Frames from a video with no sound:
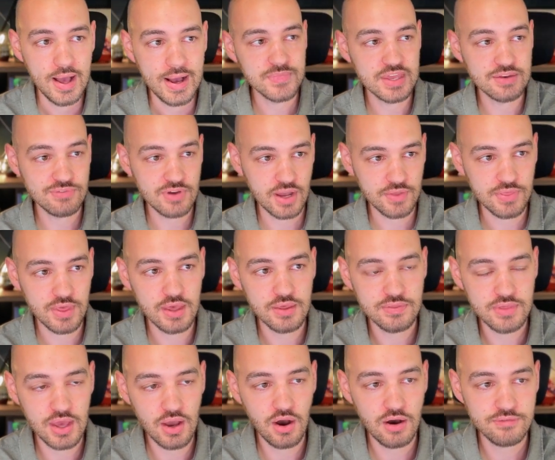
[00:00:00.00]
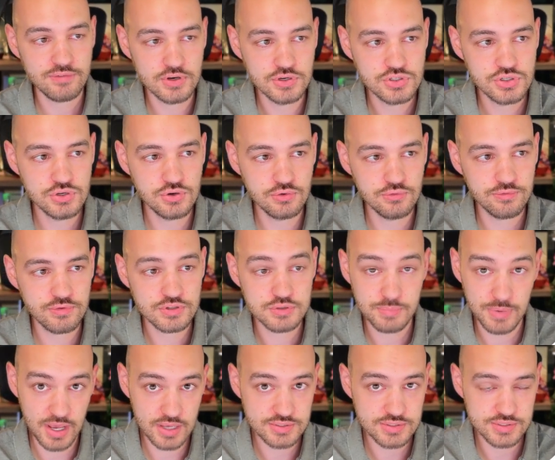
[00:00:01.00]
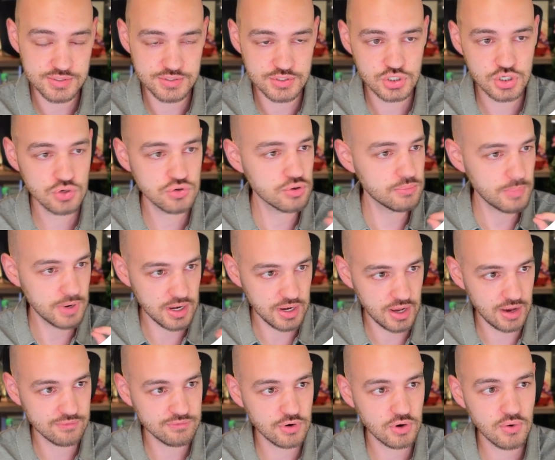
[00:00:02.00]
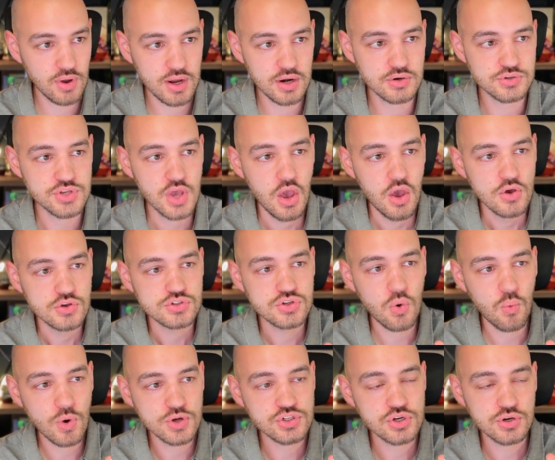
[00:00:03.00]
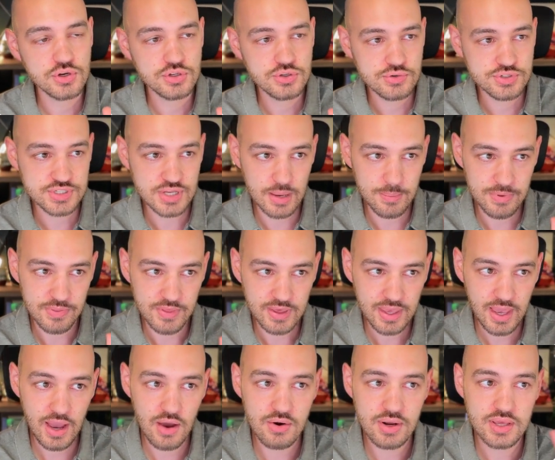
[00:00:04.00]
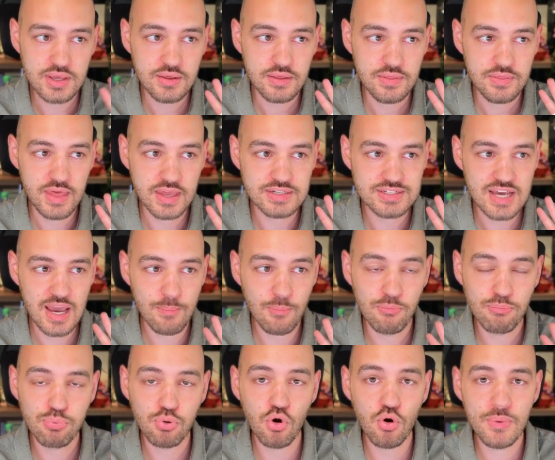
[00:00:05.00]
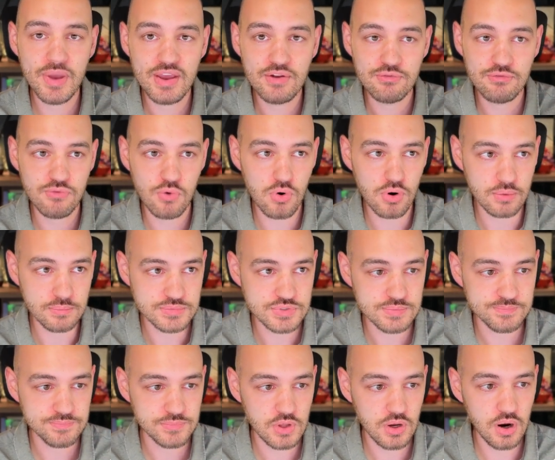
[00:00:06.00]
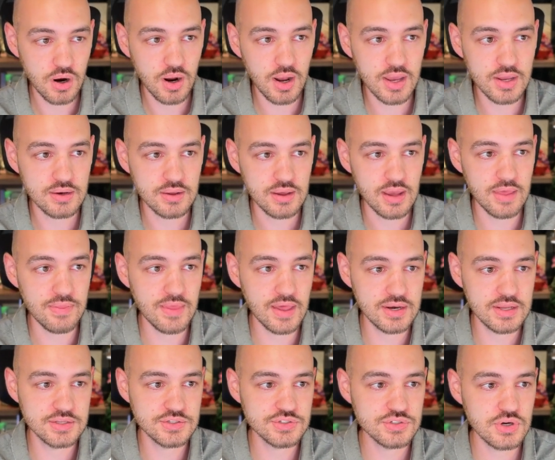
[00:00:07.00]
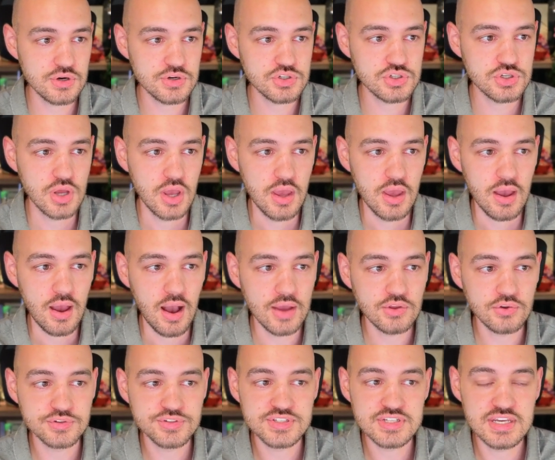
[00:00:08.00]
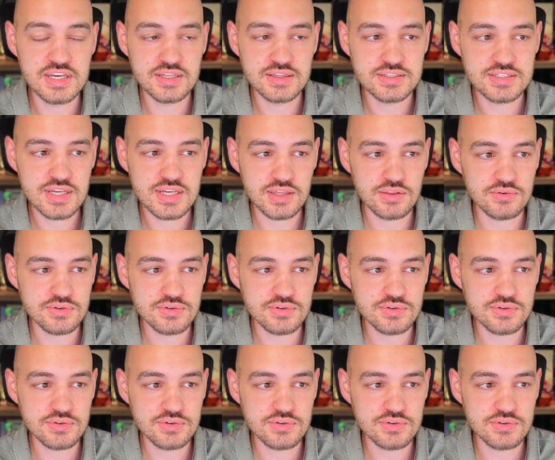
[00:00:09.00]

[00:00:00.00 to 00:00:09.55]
In fact, they often do for spouses and children, but not for creditors. So what you're going to do is type in the county, then type probate forms, all right? And then hit search. You'll see in St.